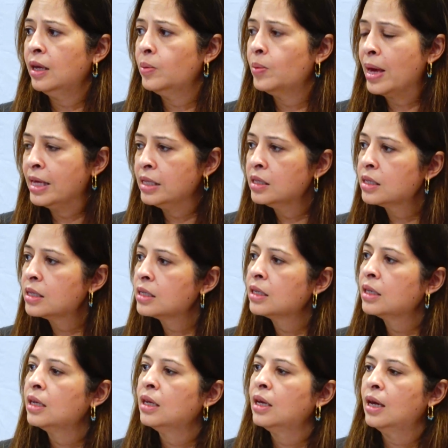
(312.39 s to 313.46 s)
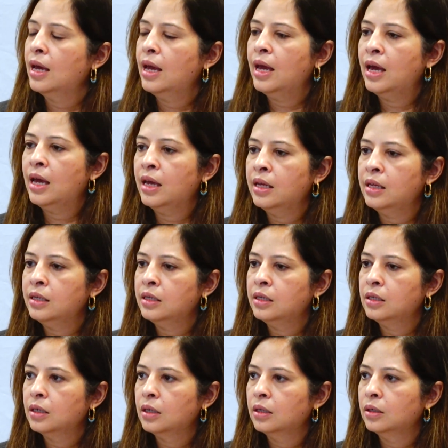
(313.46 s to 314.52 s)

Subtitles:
immense, and